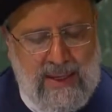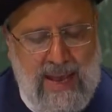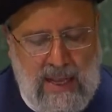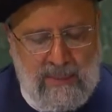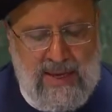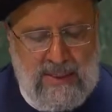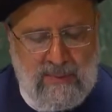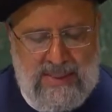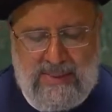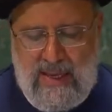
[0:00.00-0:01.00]

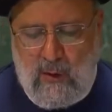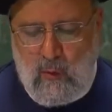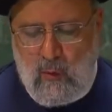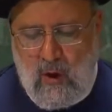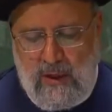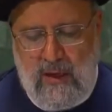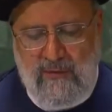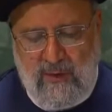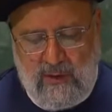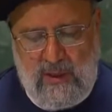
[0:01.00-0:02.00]
Certain
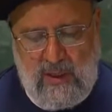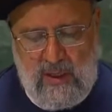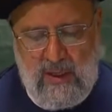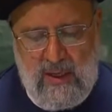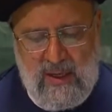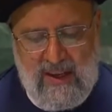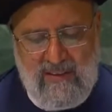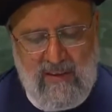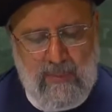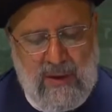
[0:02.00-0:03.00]
intelligence and
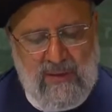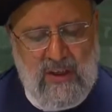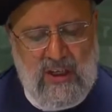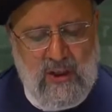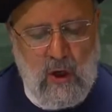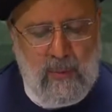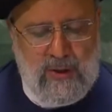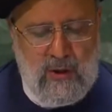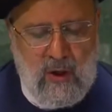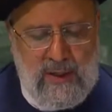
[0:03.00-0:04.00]
security
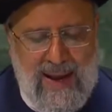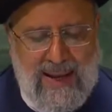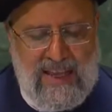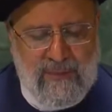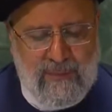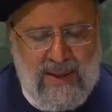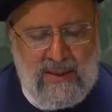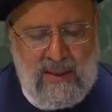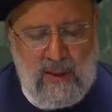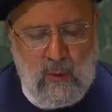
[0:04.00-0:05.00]
services of
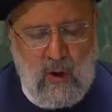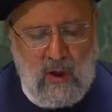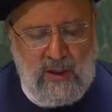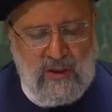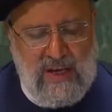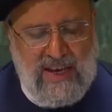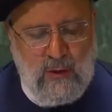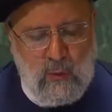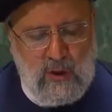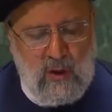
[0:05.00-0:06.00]
Western
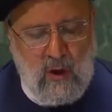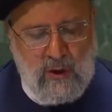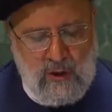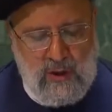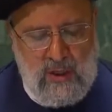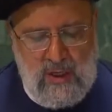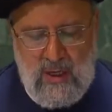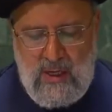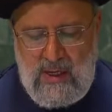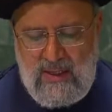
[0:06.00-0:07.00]

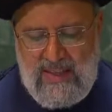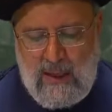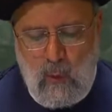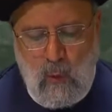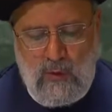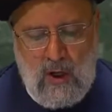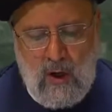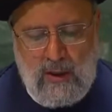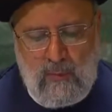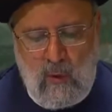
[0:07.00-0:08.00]
countries, by
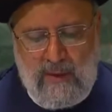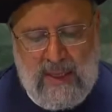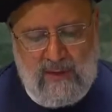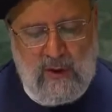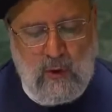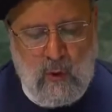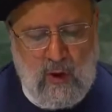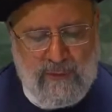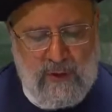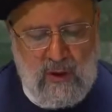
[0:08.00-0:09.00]
in a very
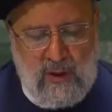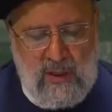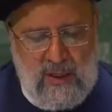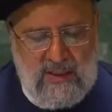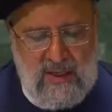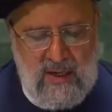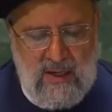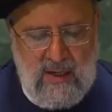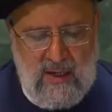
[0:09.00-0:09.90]
targeted fashion